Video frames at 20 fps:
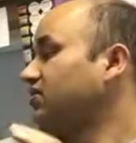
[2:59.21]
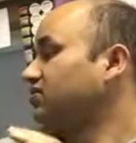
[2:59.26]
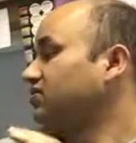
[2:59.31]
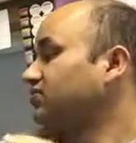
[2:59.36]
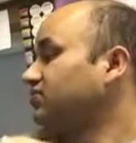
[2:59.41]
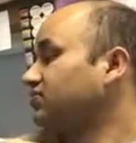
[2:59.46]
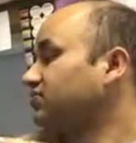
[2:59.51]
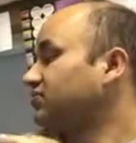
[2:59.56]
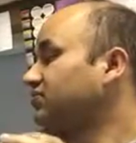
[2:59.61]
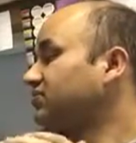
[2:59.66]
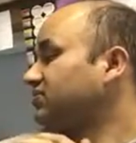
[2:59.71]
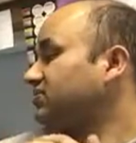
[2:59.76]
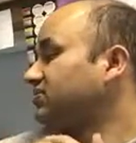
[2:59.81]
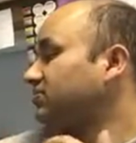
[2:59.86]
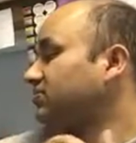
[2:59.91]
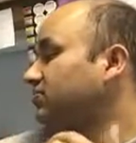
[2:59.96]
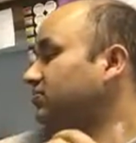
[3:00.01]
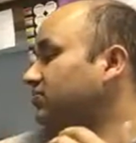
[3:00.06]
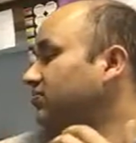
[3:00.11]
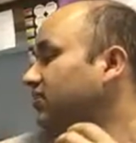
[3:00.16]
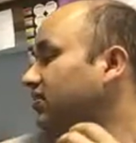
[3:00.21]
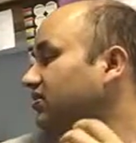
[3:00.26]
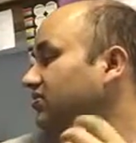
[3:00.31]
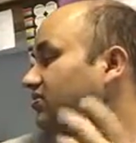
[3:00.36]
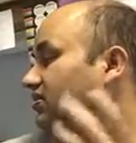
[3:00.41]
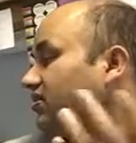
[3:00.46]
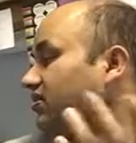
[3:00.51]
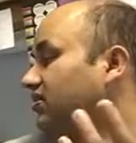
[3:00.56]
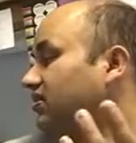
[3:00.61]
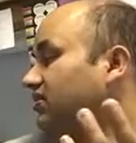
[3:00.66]
So
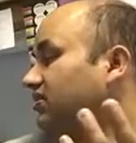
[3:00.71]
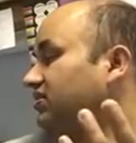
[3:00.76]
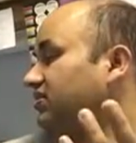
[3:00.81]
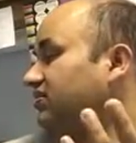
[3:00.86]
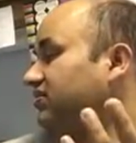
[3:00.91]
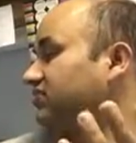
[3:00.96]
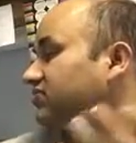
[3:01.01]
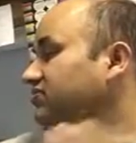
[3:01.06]
in the